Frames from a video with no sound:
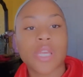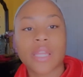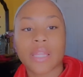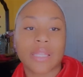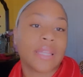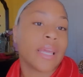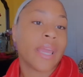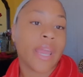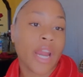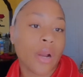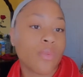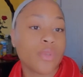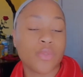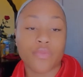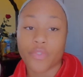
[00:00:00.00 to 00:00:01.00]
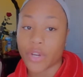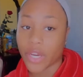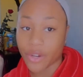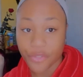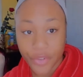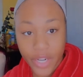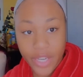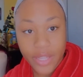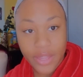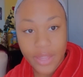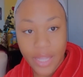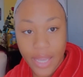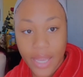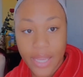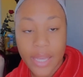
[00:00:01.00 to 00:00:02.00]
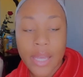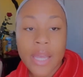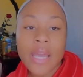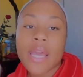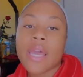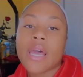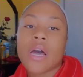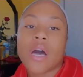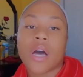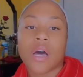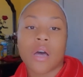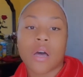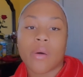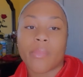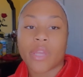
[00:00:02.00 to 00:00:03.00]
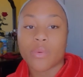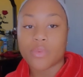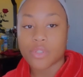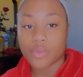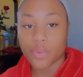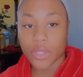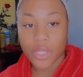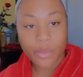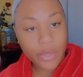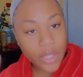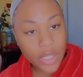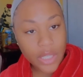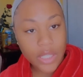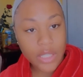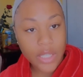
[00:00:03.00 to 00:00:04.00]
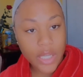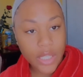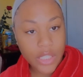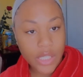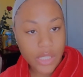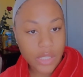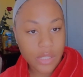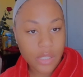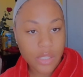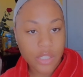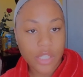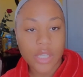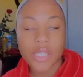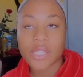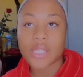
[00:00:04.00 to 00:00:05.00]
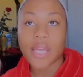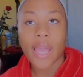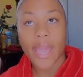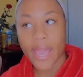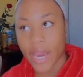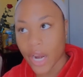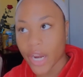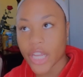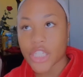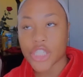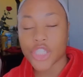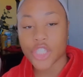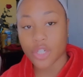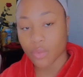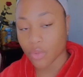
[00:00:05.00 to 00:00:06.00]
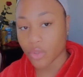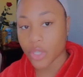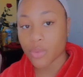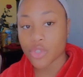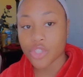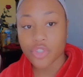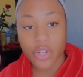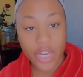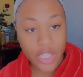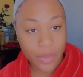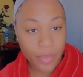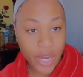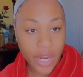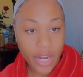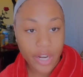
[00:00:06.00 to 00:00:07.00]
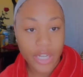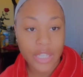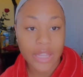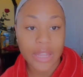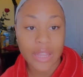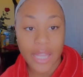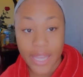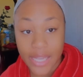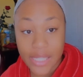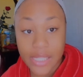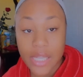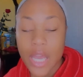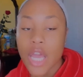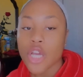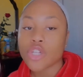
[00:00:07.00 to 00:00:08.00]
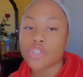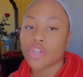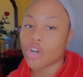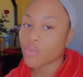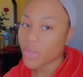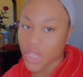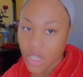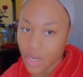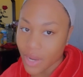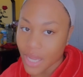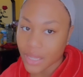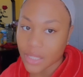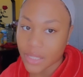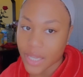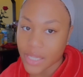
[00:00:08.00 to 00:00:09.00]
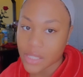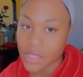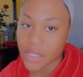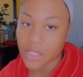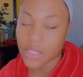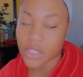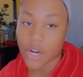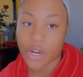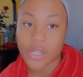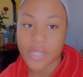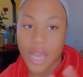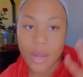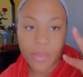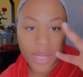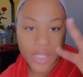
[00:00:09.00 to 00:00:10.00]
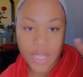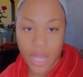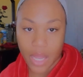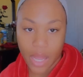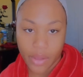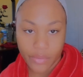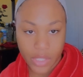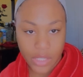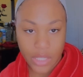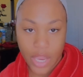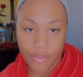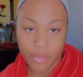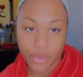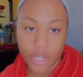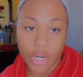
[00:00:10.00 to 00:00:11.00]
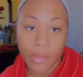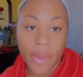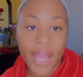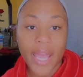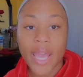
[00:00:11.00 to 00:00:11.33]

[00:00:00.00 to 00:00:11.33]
that the hair was very, very thick. It was really, really good. Just the hair in general. It was transparent lace. Don't really know how the lace turns out because I obviously haven't put it on my hair